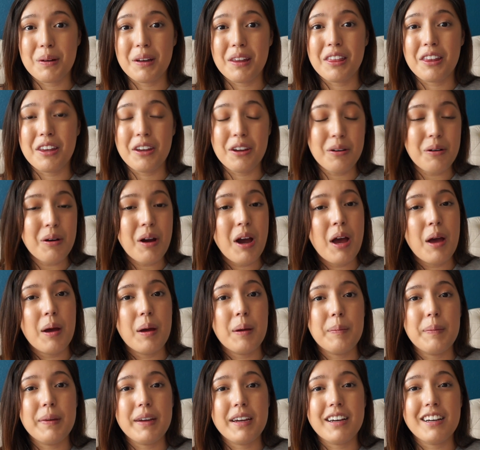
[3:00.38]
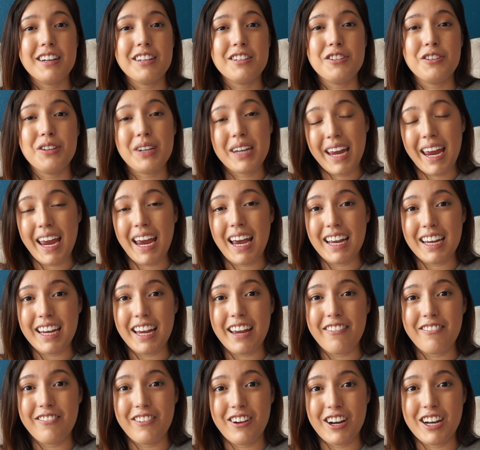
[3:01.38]
with you because you can
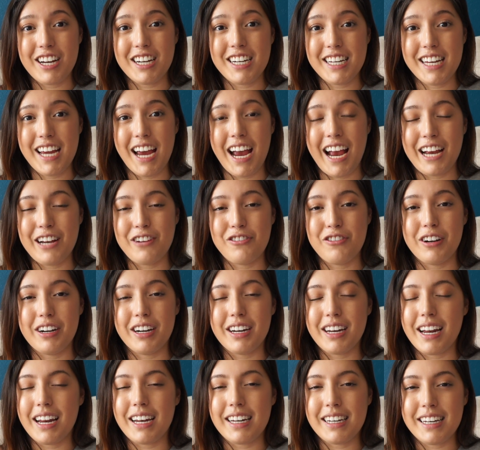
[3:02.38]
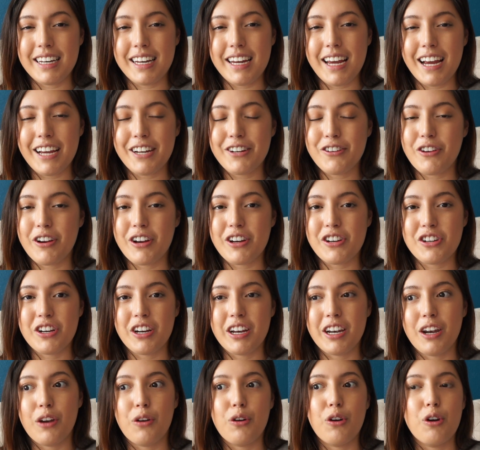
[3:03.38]
get very dehydrated, and
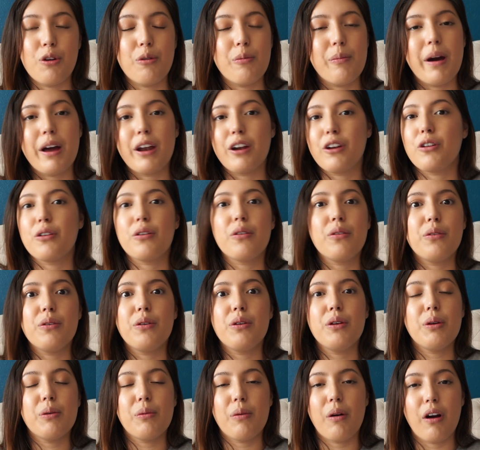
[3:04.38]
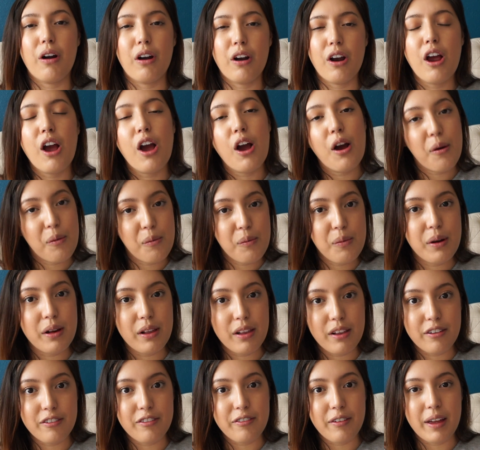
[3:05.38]
dehydration, no matter who you are,
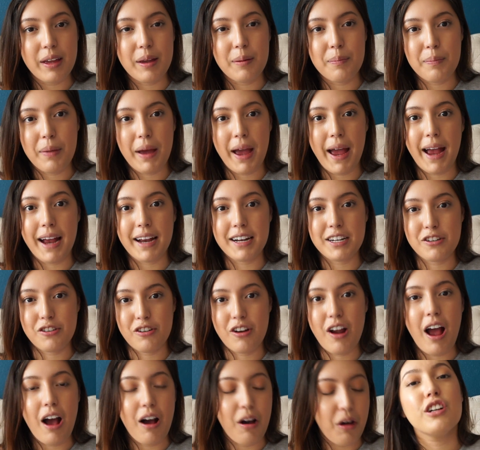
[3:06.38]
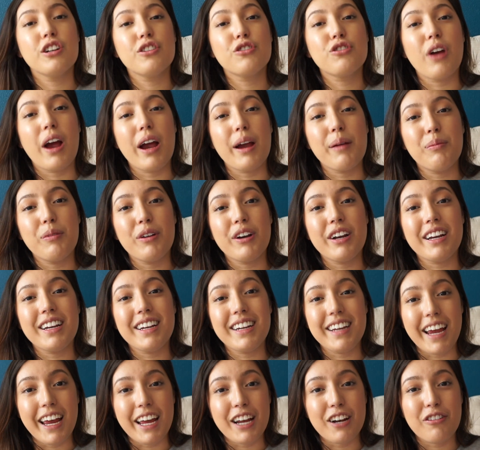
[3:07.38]
will impact your health. Try
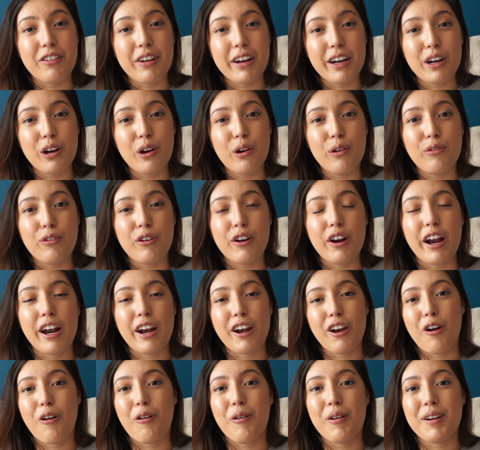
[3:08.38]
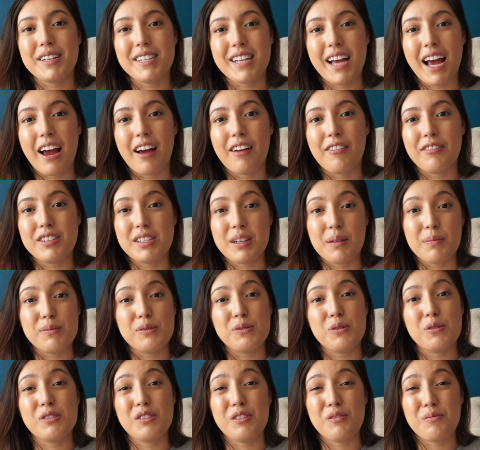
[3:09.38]
bringing Gatorade over and always have some
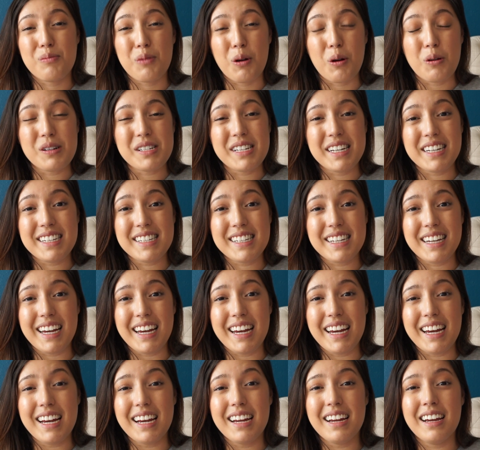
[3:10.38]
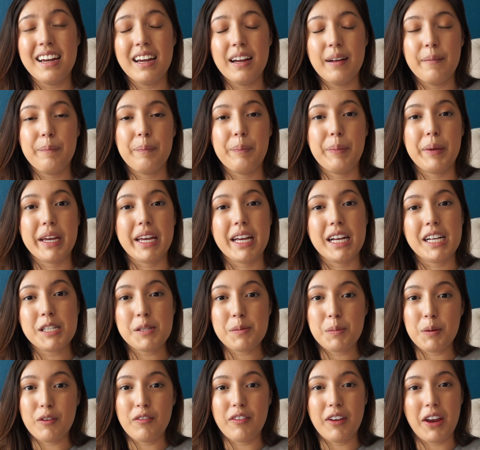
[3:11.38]
source of protein to eat, because
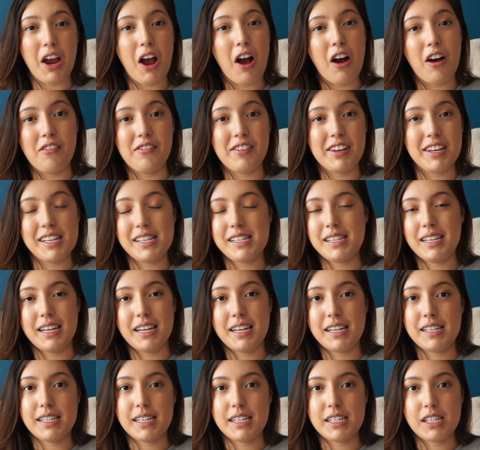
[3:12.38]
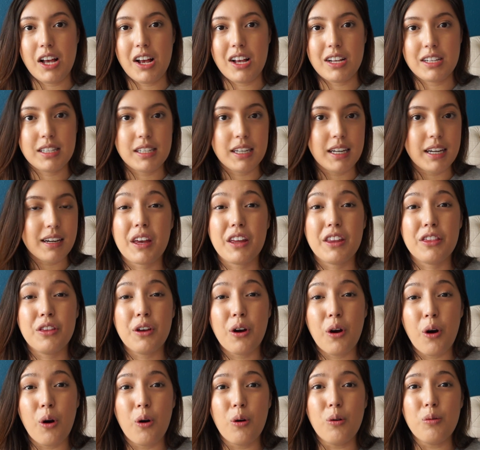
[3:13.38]
moving obviously is exhausting.
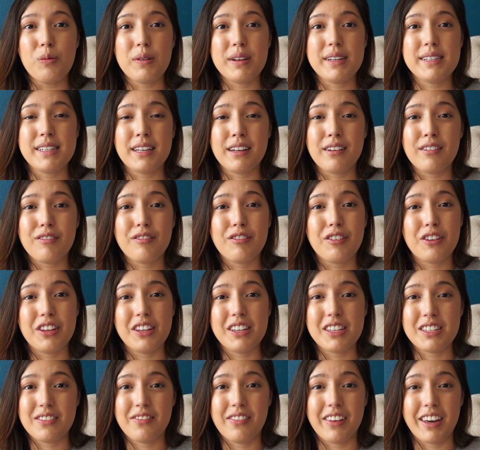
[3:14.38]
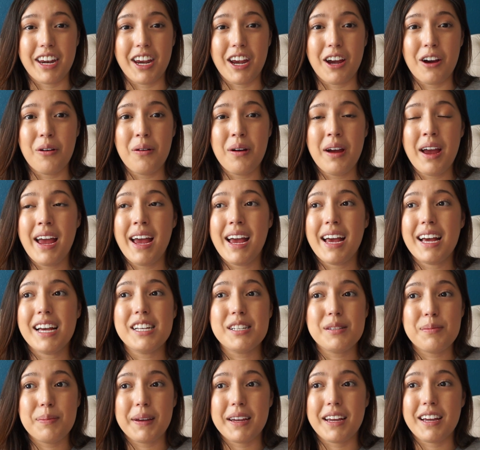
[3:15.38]
The whole reason for this video
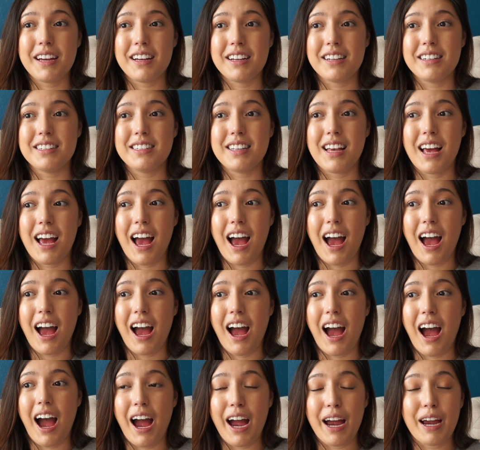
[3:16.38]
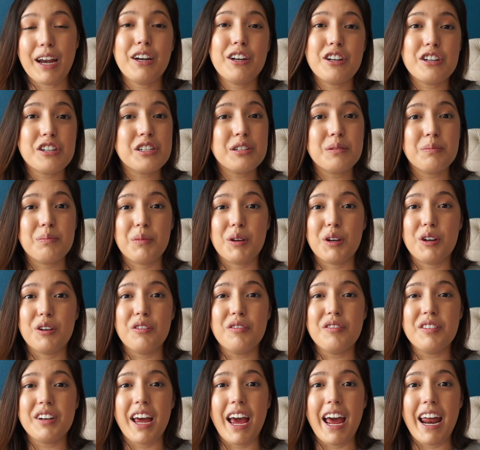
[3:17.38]
is because I just
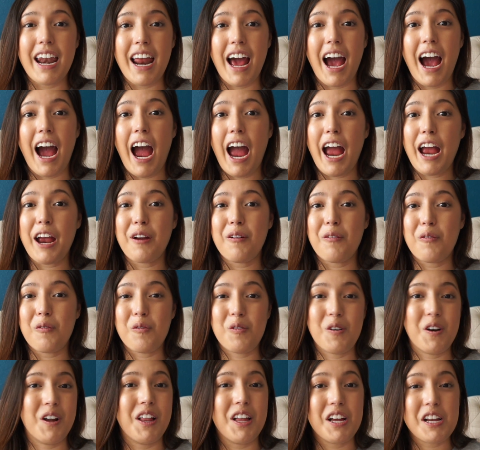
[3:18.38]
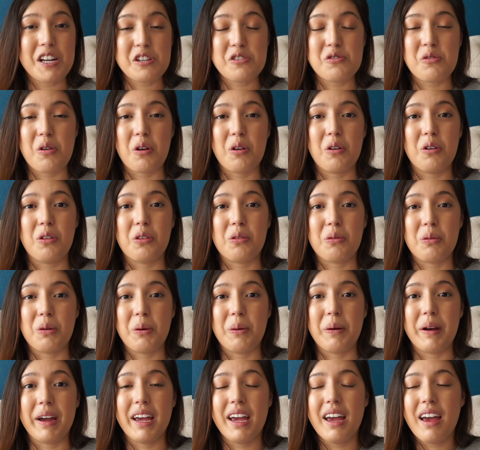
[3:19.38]
moved and I really struggled
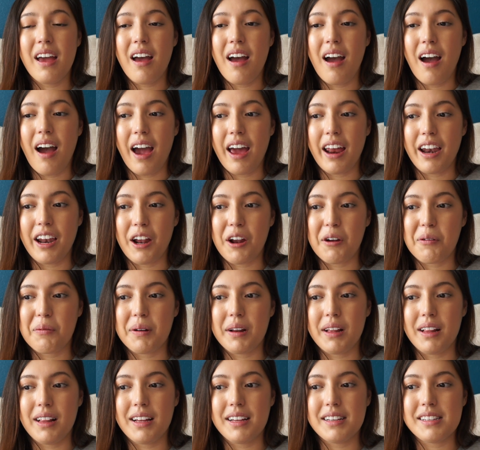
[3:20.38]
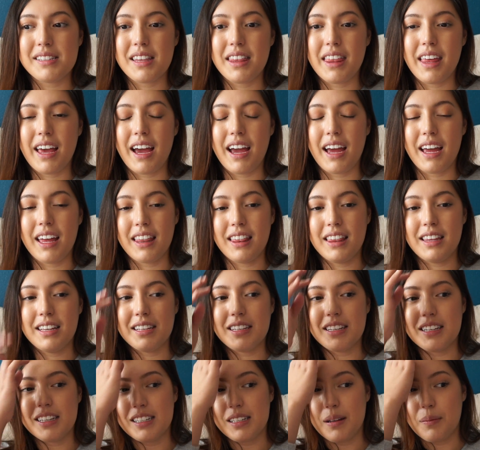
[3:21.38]
through it, and I realized that
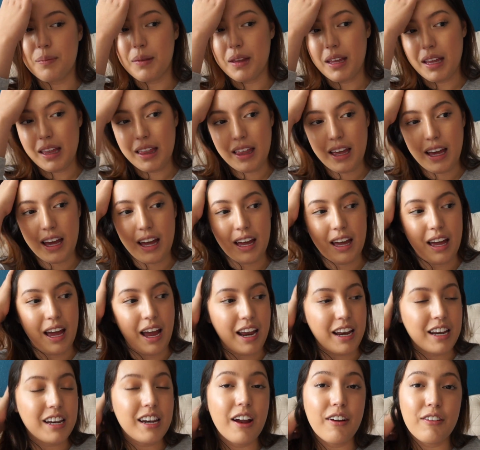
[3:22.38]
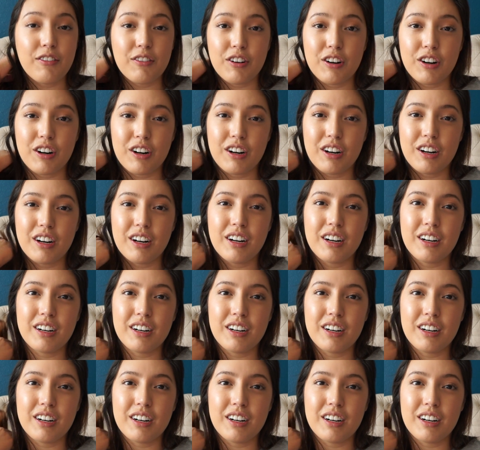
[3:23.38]
this is something that I never